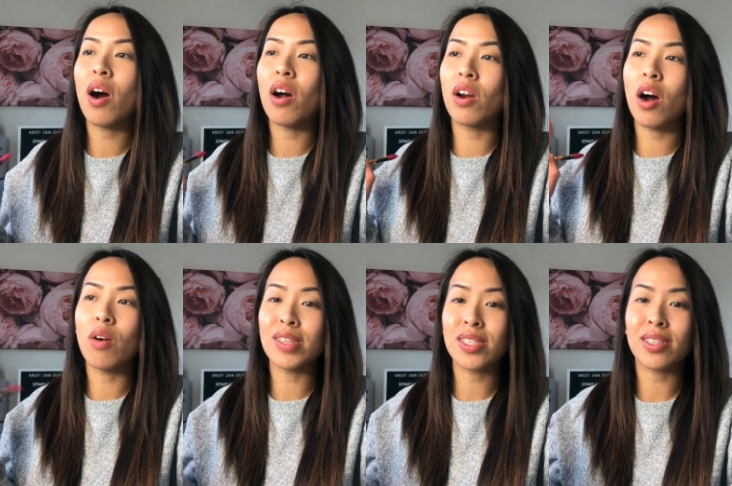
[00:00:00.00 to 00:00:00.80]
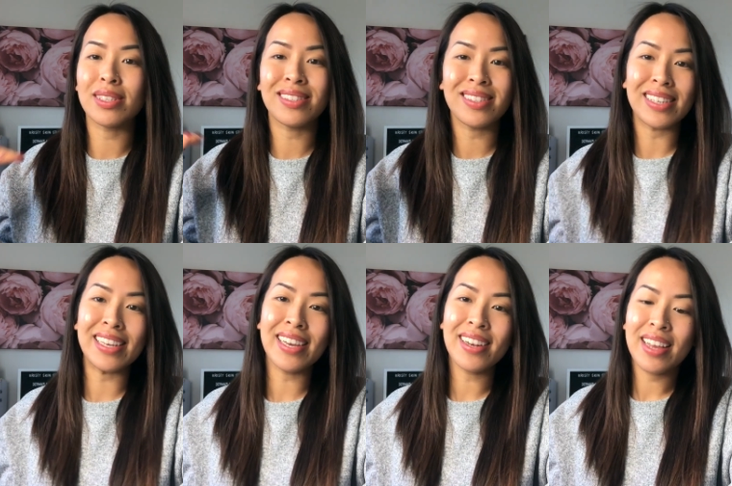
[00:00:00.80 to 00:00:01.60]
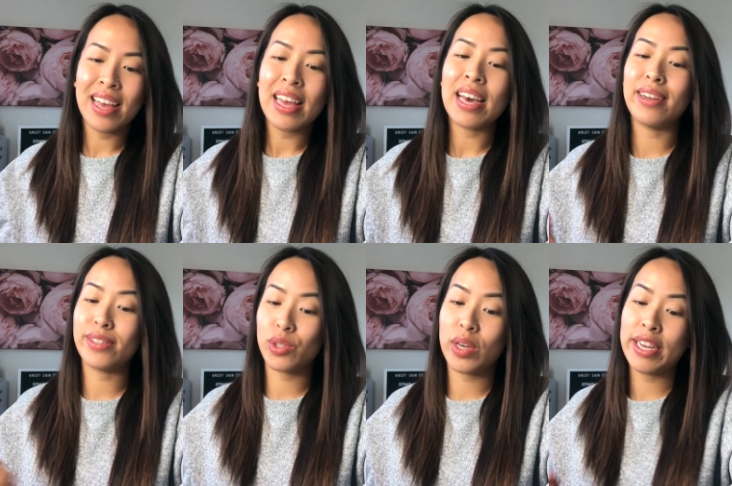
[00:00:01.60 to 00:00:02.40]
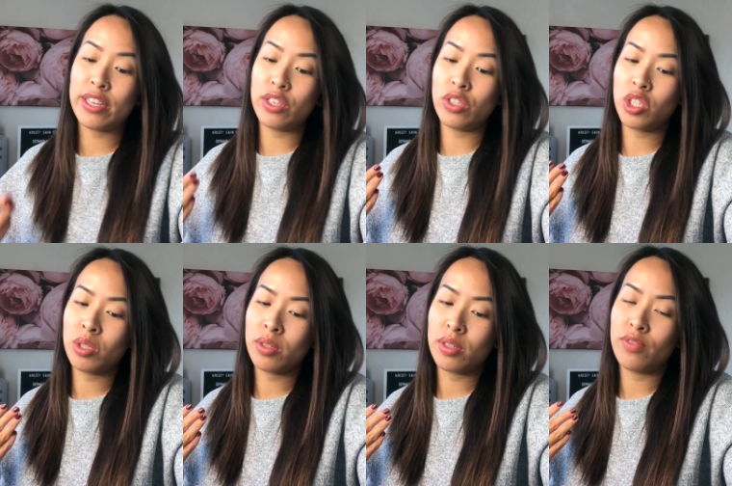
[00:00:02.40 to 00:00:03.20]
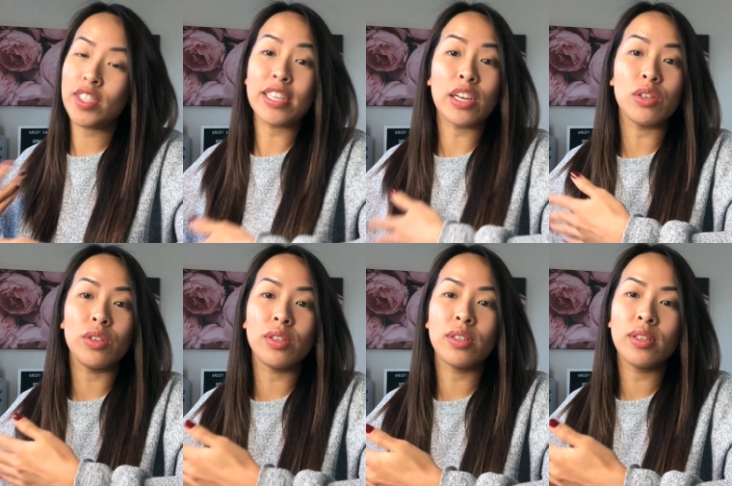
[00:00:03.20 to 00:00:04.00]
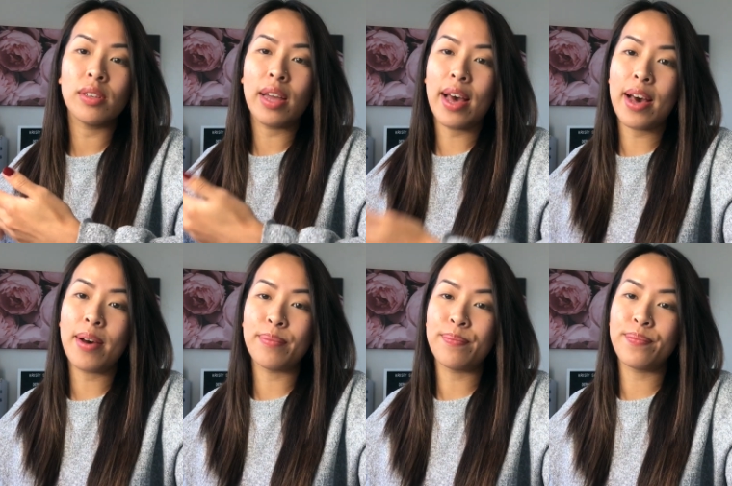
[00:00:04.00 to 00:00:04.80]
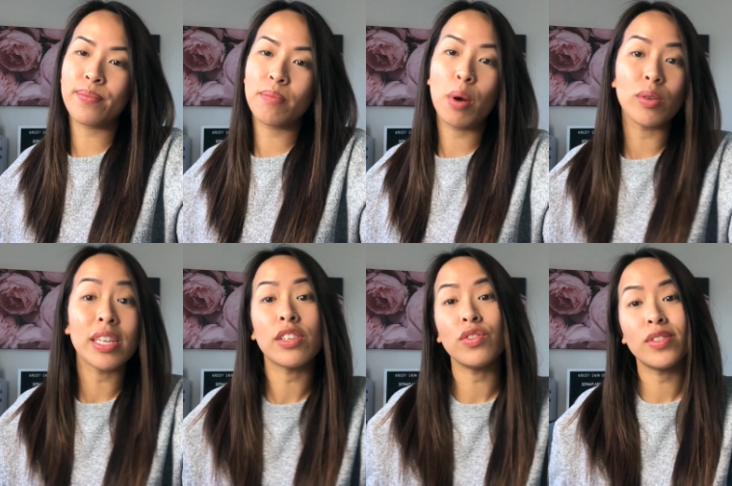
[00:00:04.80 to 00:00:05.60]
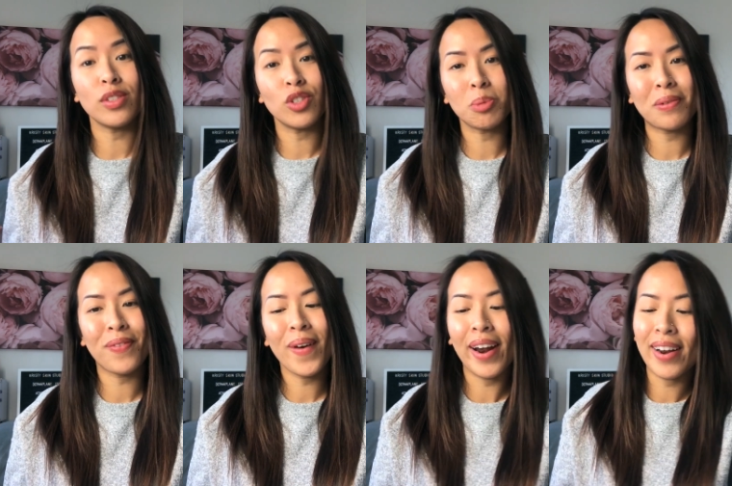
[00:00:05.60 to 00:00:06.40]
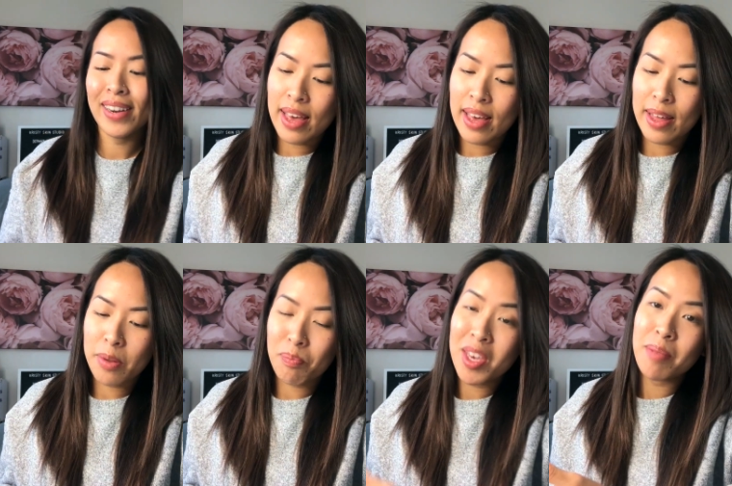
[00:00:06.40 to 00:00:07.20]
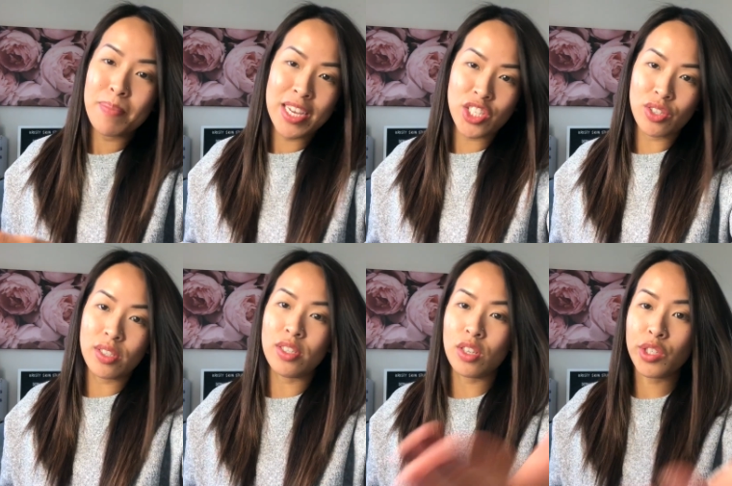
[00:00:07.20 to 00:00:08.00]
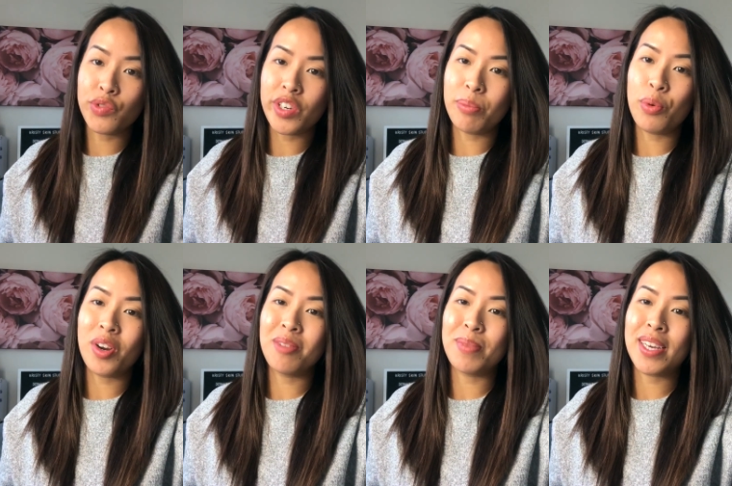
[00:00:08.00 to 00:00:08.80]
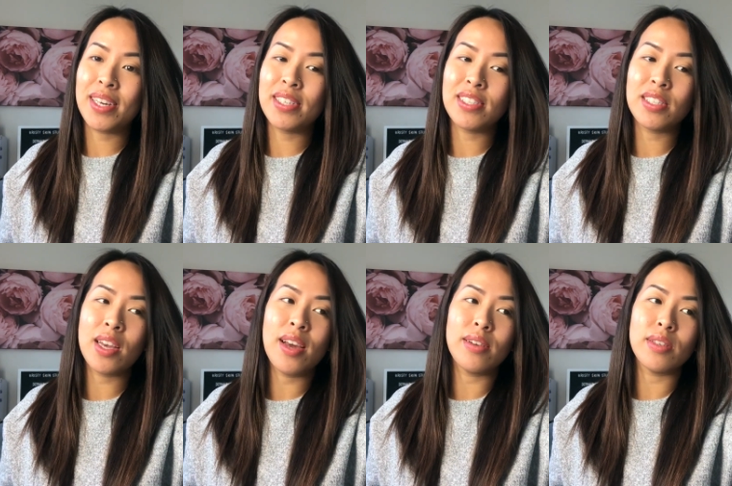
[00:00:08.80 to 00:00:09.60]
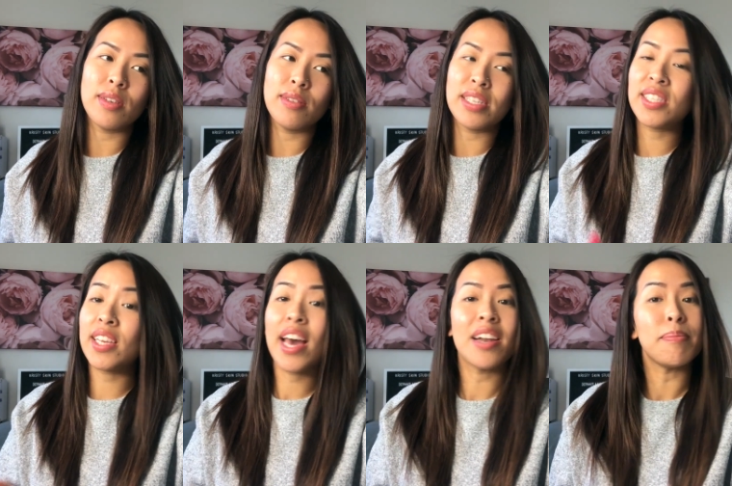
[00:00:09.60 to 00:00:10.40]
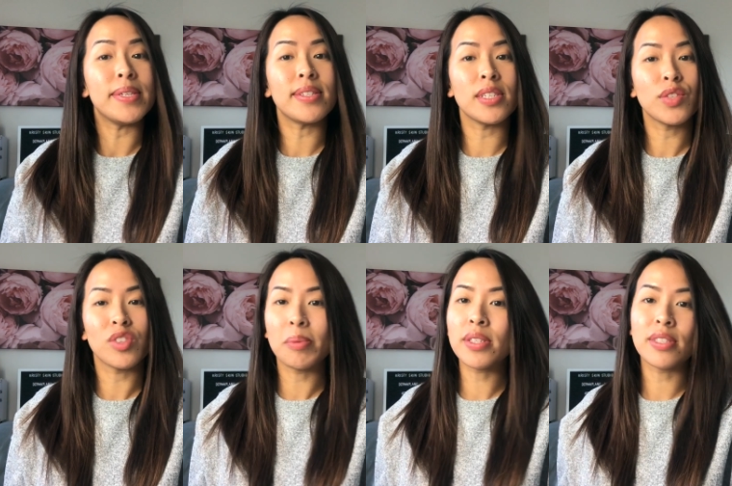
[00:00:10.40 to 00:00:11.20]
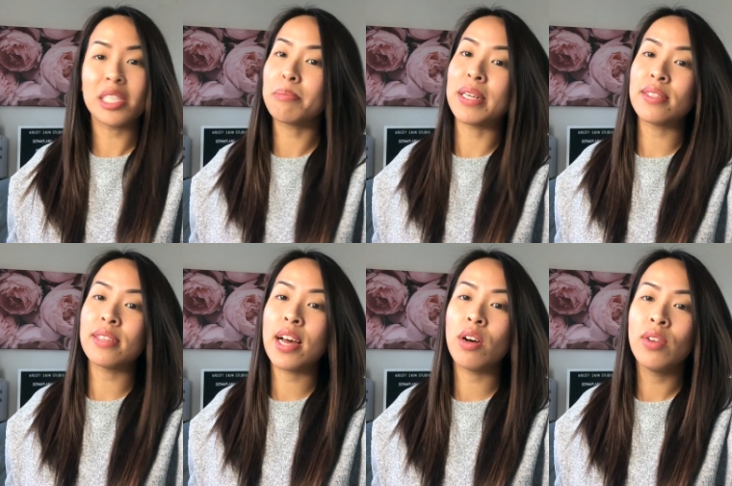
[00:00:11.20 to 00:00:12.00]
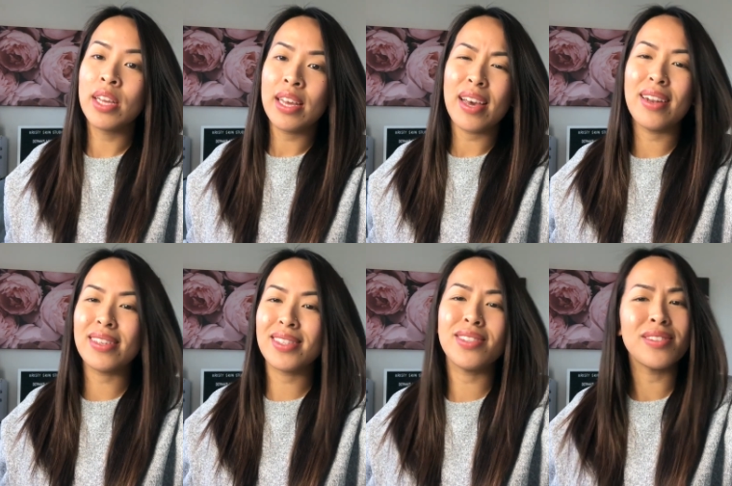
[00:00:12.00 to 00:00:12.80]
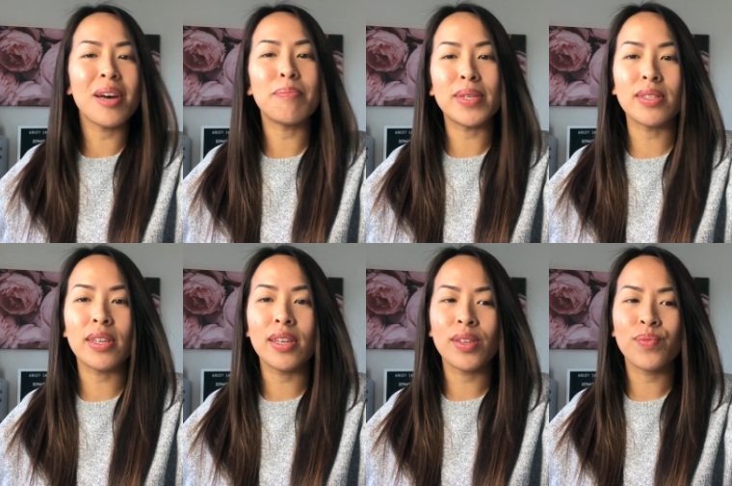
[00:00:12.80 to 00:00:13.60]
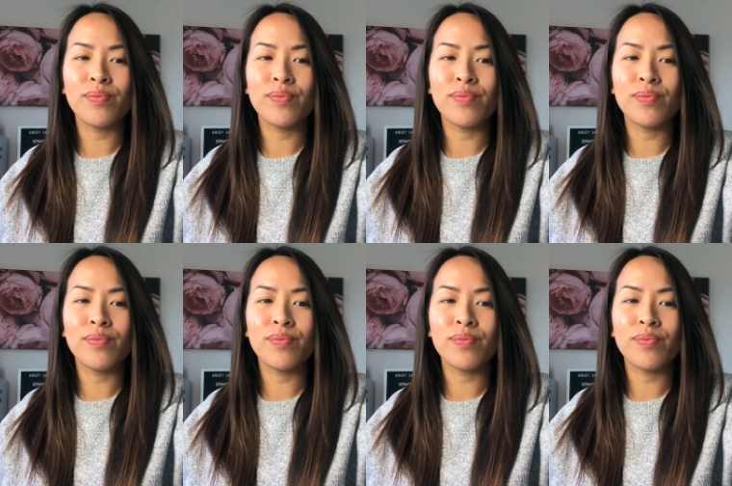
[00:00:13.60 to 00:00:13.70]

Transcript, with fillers: are always going to see it, and it's okay to use recycled um, posts that you've used before. And being patient is also very important because let's say you had a business for about six months now and it's still not busy